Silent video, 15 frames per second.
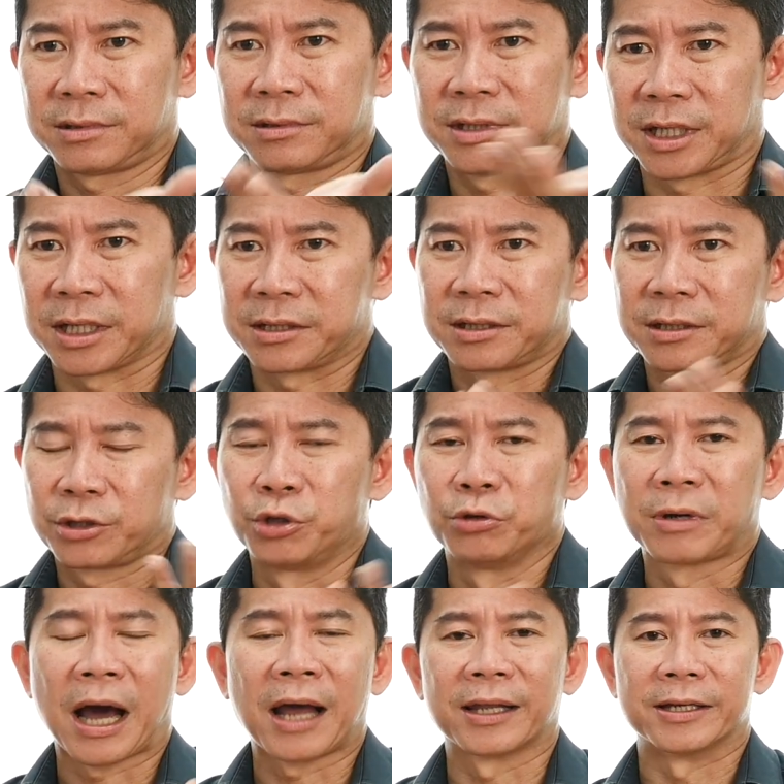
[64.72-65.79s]
just two
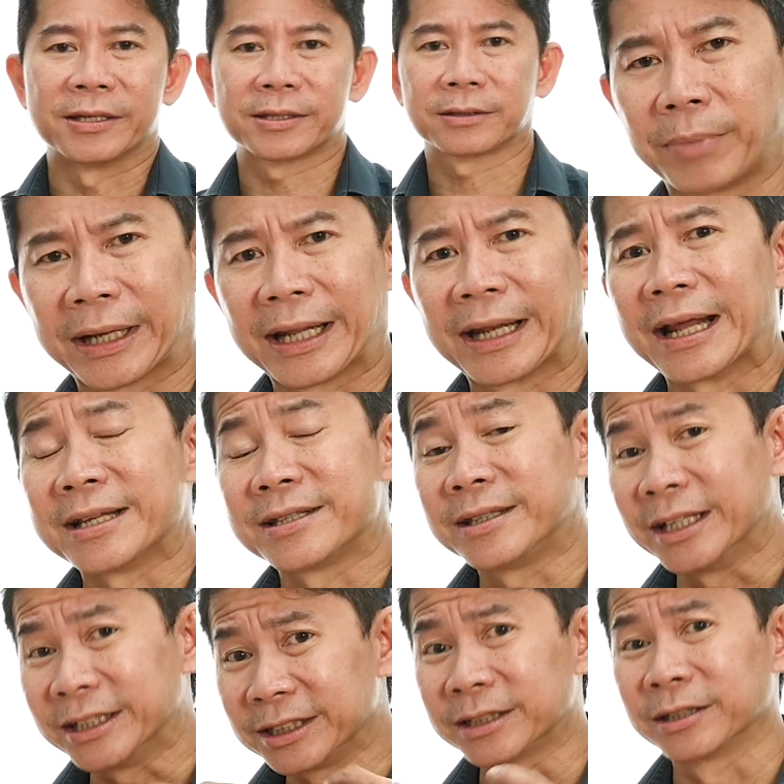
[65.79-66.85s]
colors. But then as
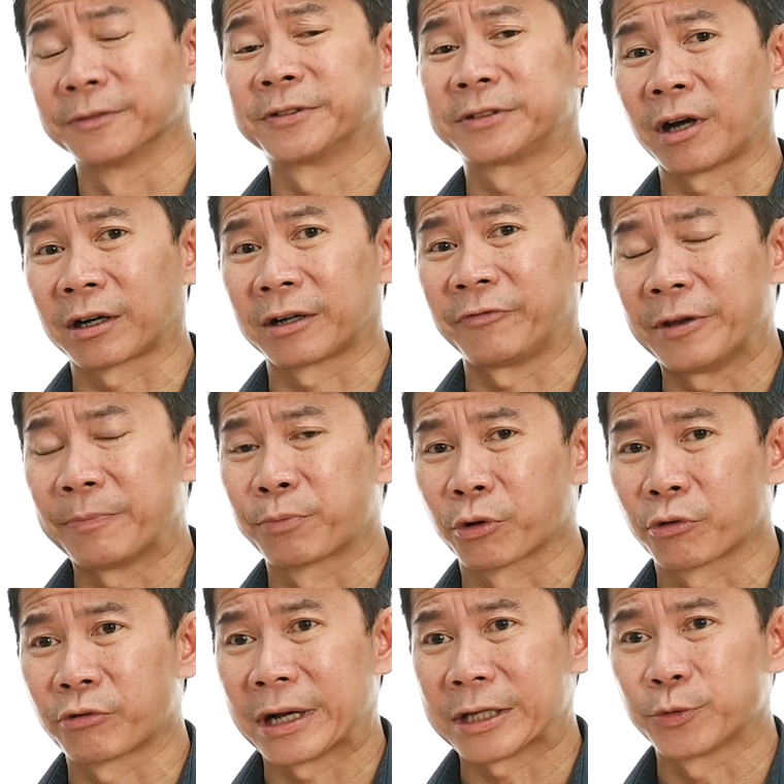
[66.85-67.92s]
digital photography
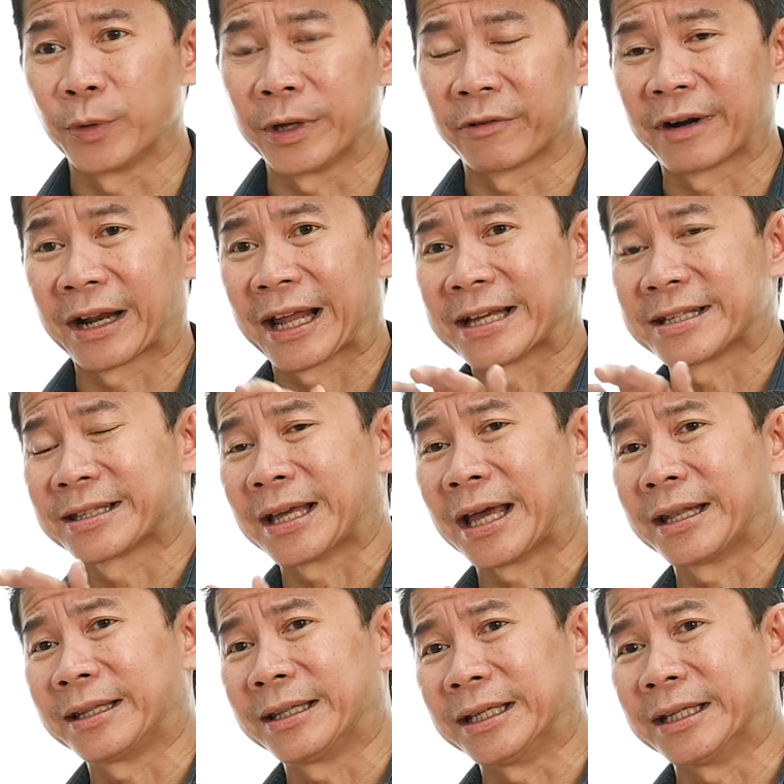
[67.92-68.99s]
progressed, we realized
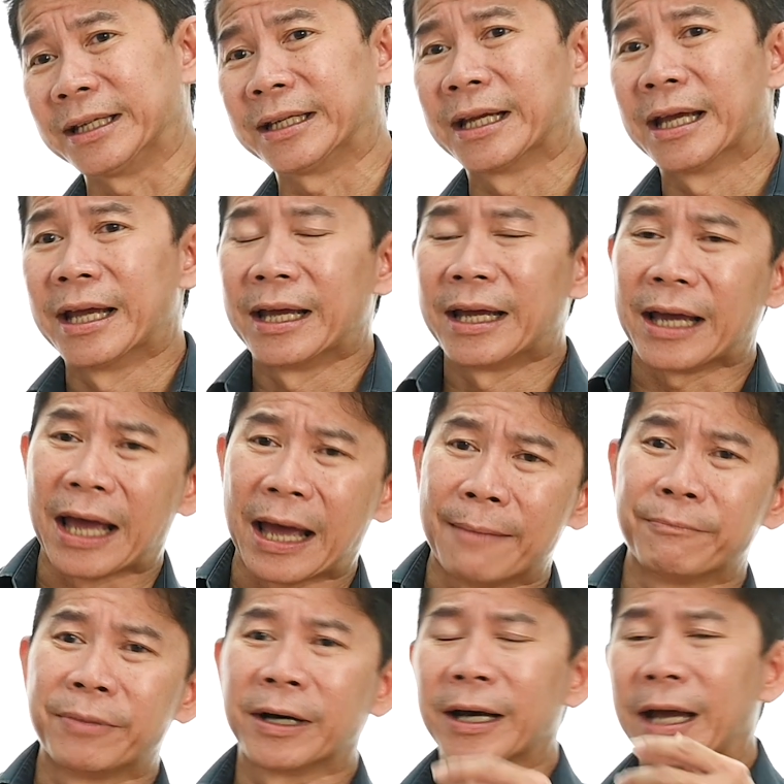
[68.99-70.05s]
that the
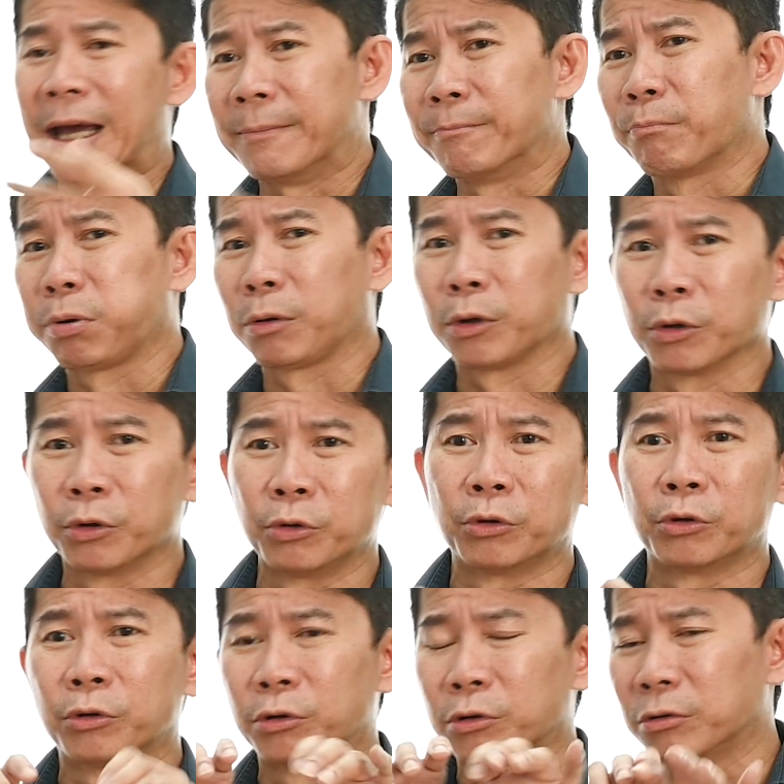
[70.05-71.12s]
amber and
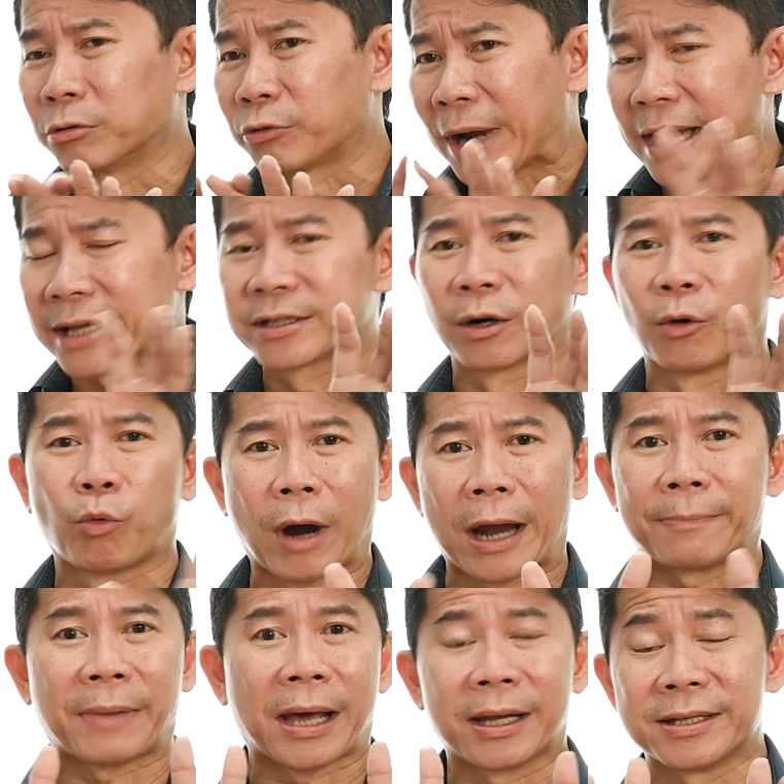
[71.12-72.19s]
blue range of
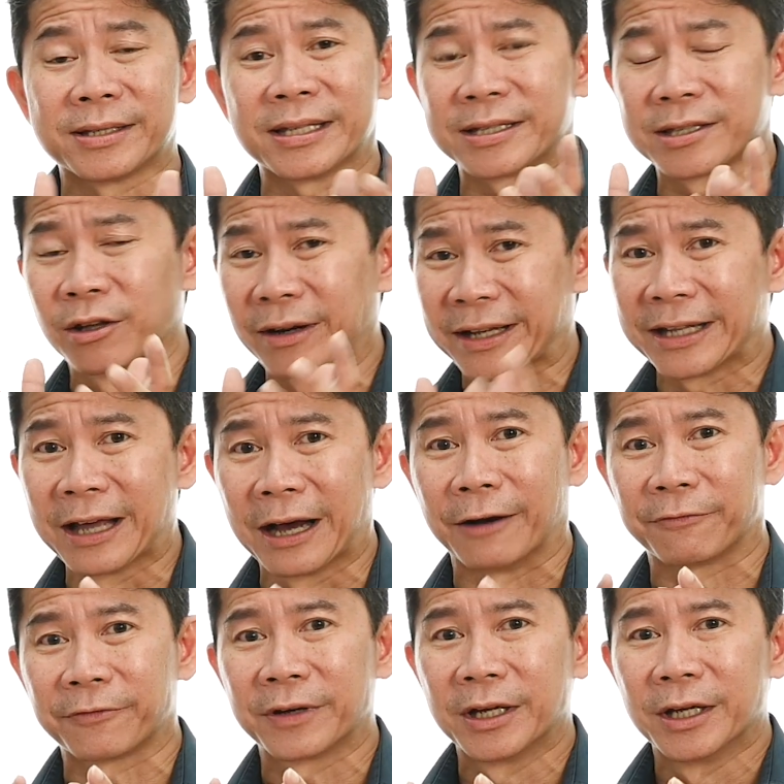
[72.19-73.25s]
white balance is not
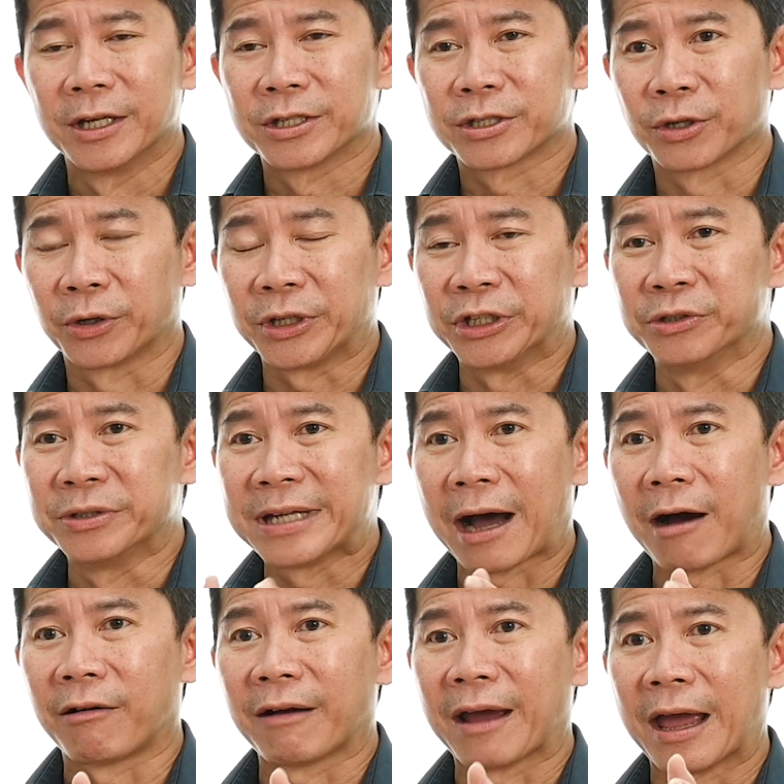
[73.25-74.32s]
enough. So you
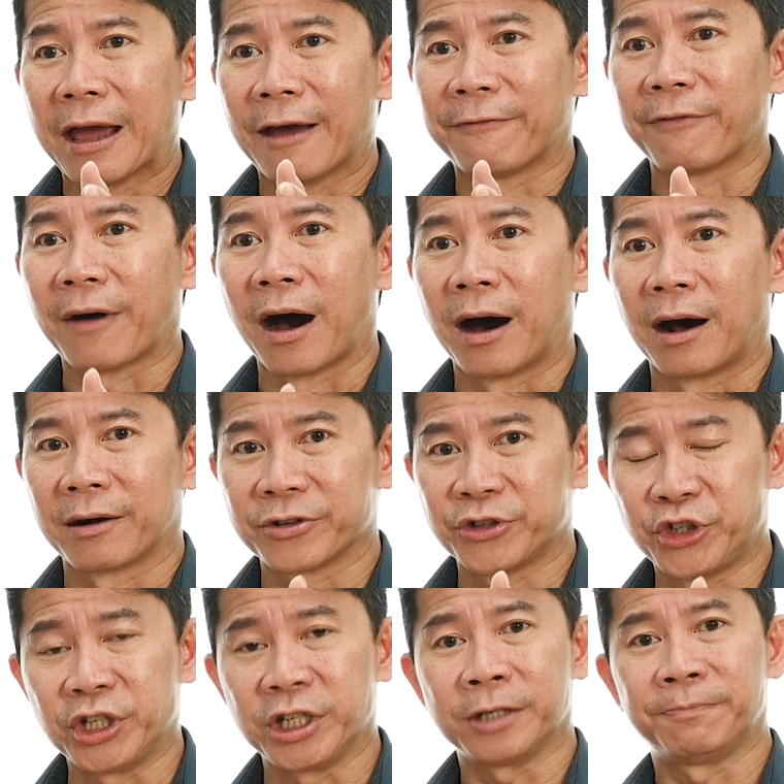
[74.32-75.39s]
now have
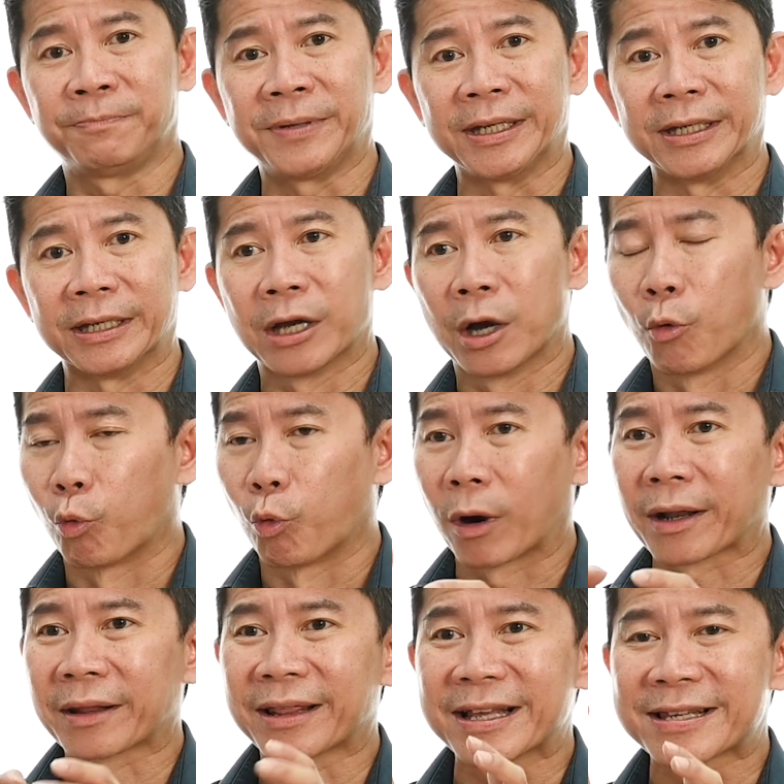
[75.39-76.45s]
RGB,
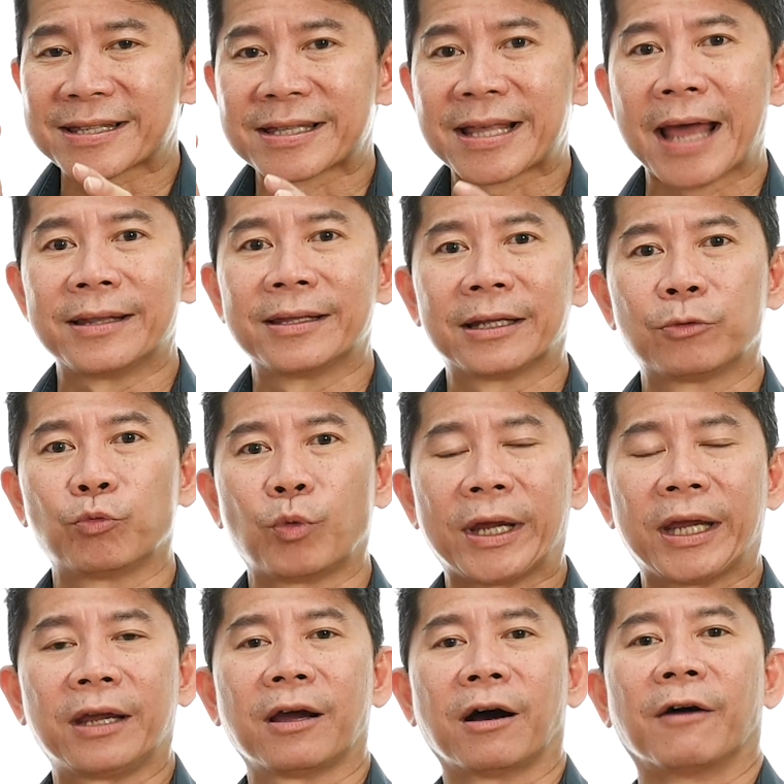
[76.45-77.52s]
one of the standard
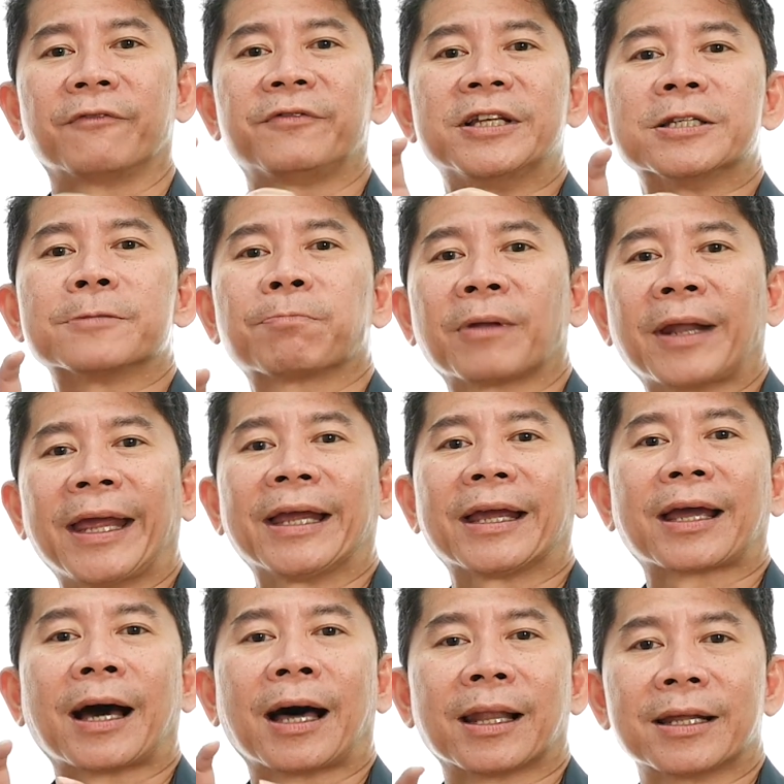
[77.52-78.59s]
way of
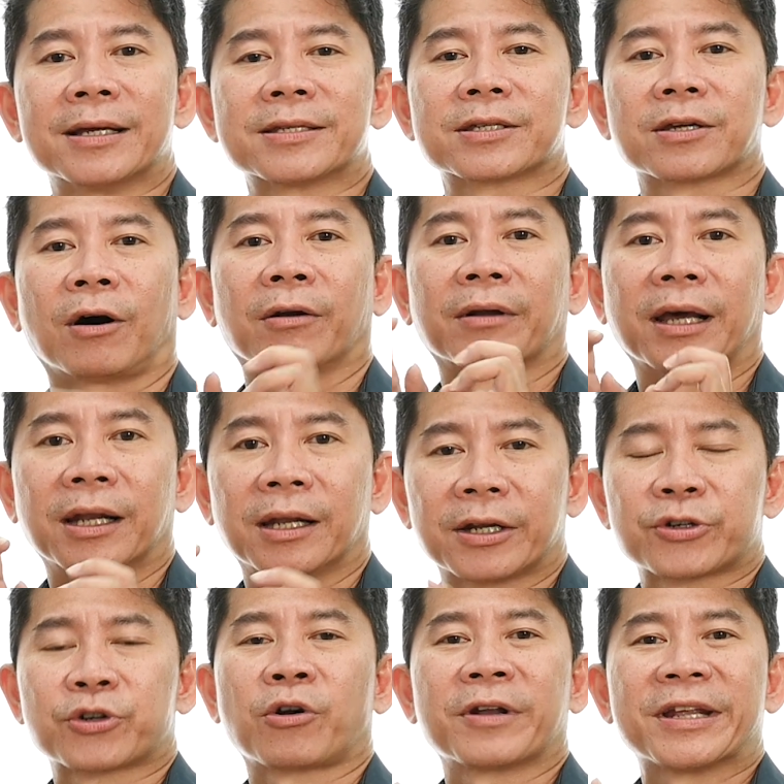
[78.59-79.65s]
displaying colors on
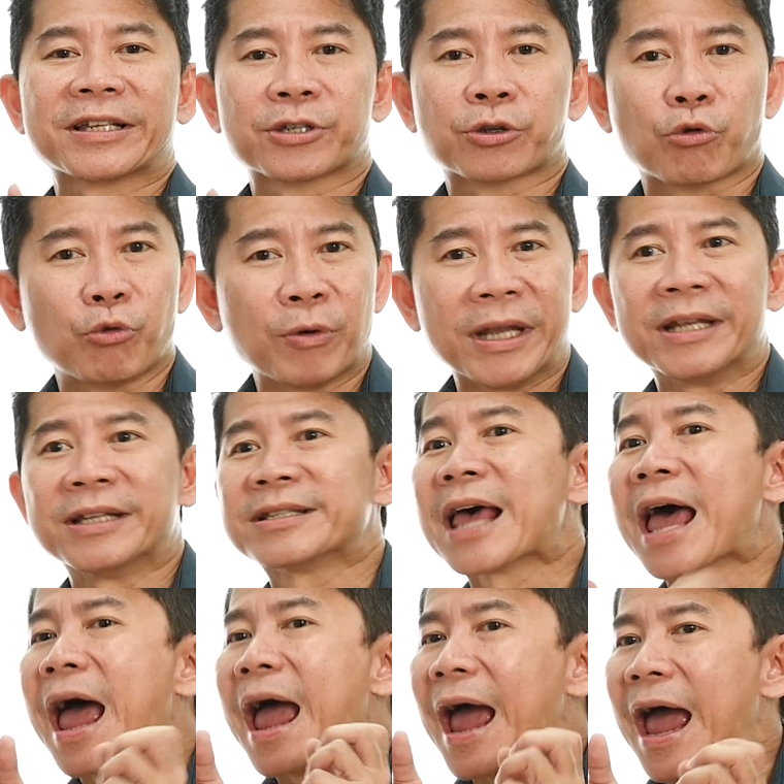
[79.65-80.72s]
electronic screens
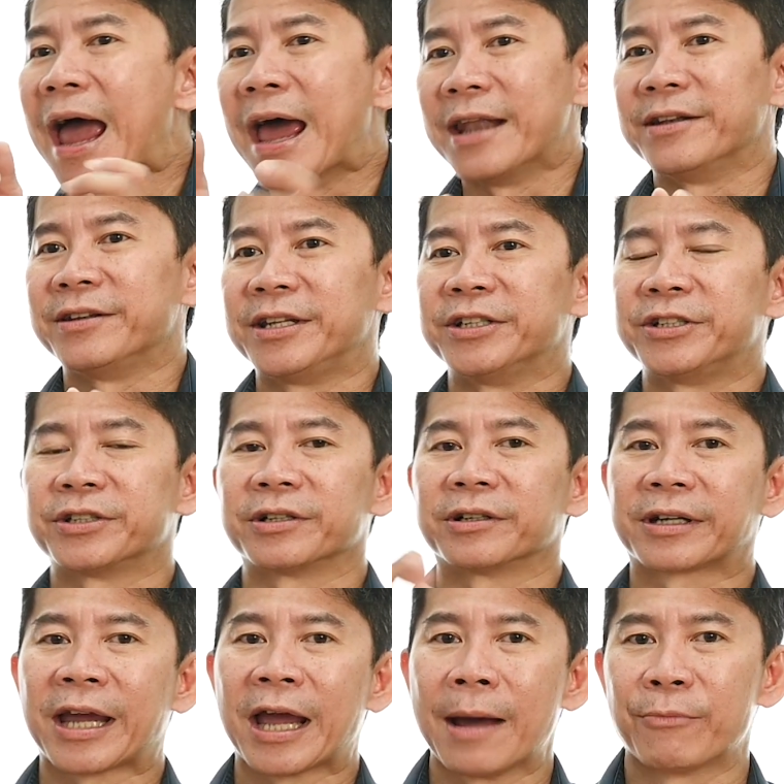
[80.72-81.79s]
and digital
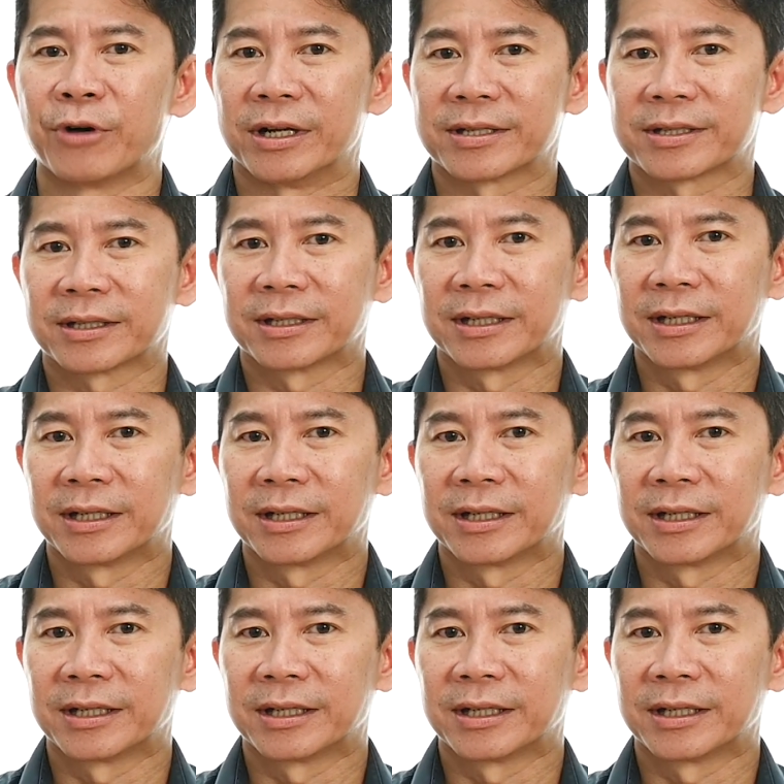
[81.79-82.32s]
cameras.